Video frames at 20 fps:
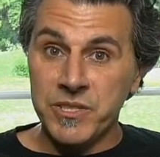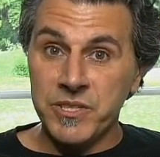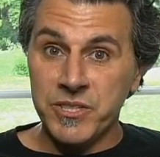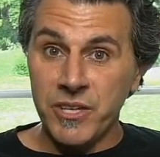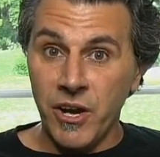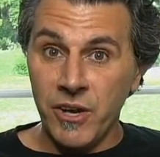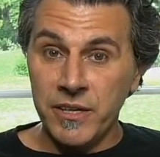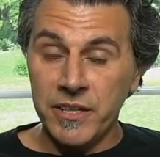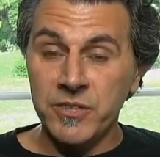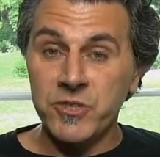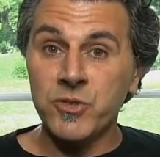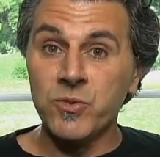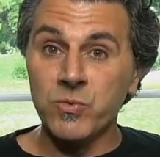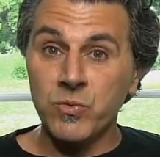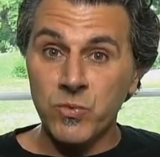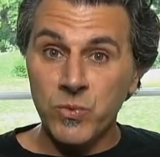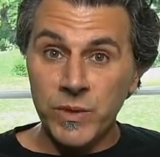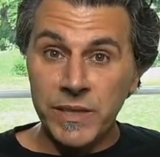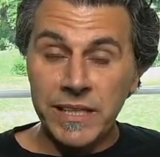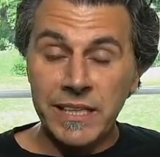starting to
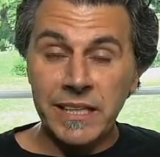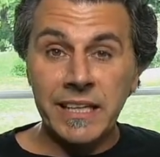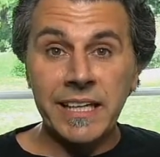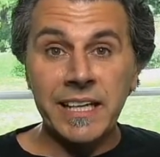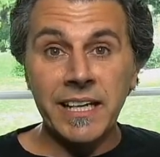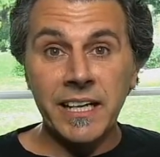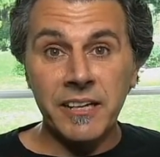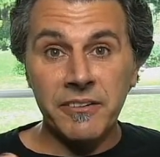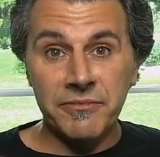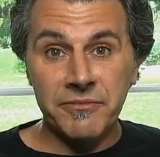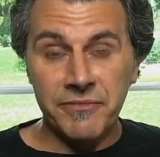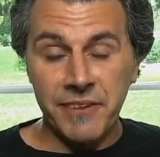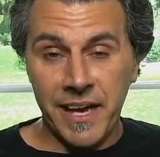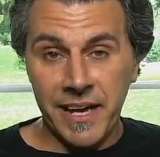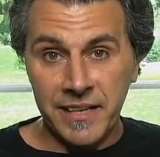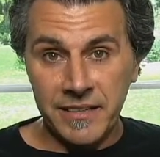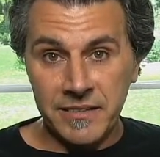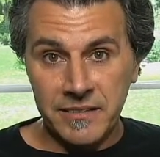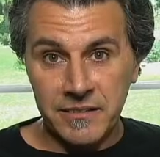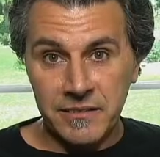really
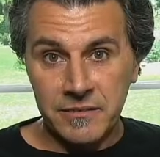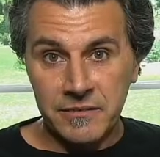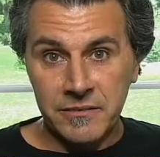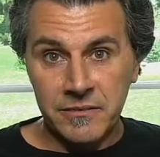affect